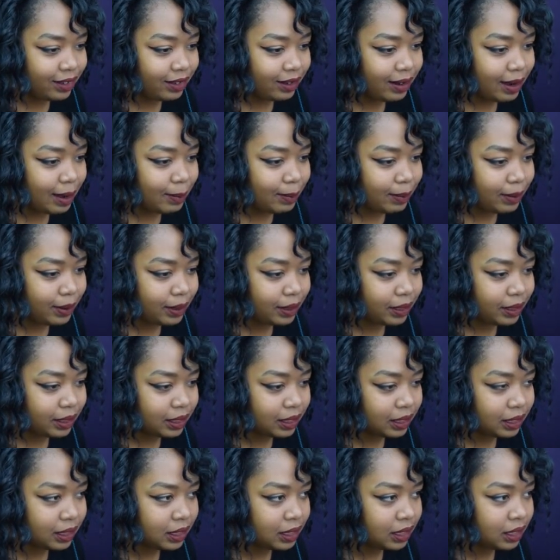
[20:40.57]
are up.
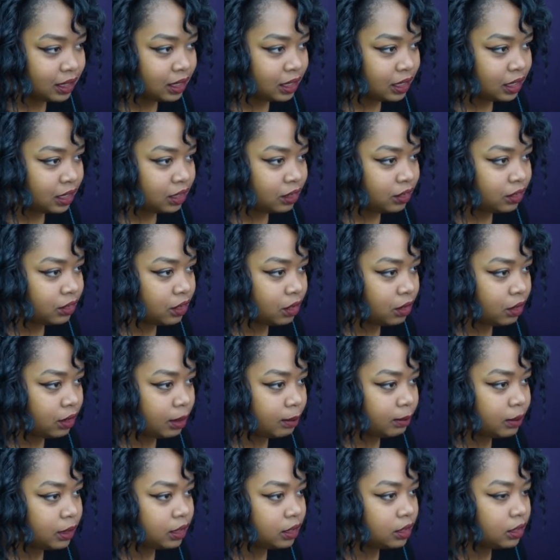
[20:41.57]
So
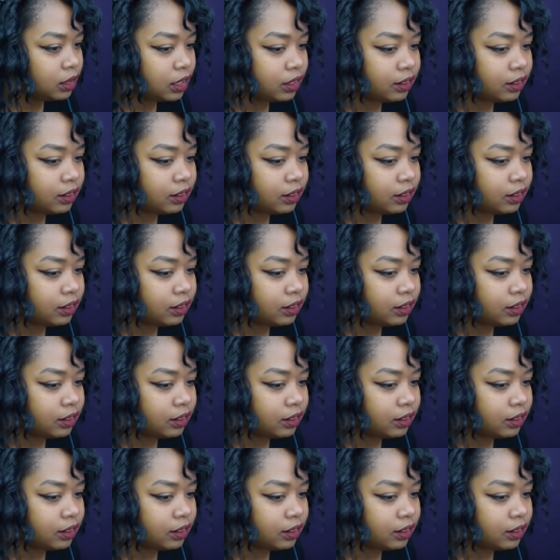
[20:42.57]
I'm gonna